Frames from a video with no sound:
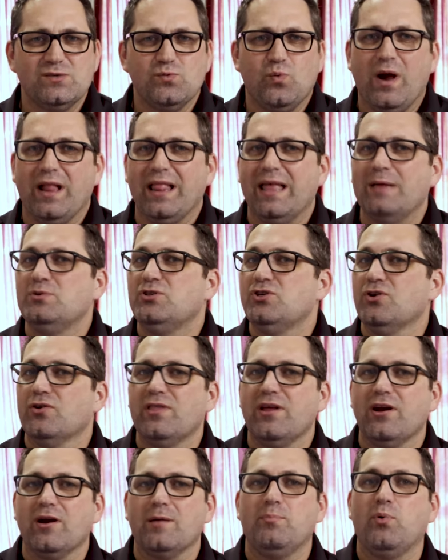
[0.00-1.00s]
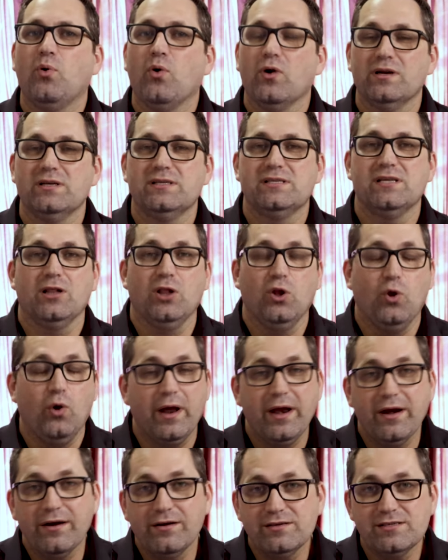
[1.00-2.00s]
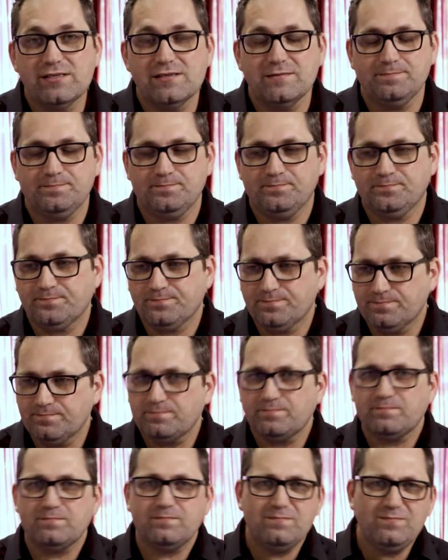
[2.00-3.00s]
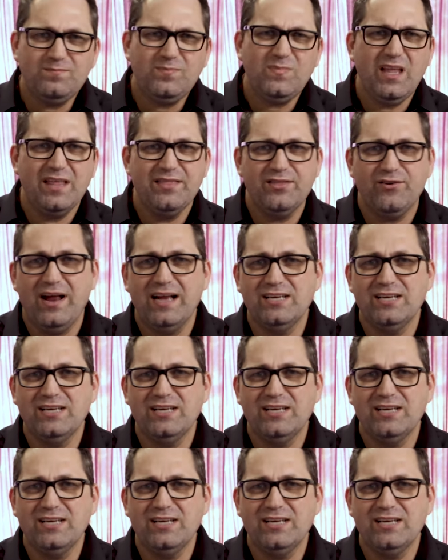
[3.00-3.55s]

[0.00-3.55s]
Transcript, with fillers: while I'm sure they're important to lawyers, they're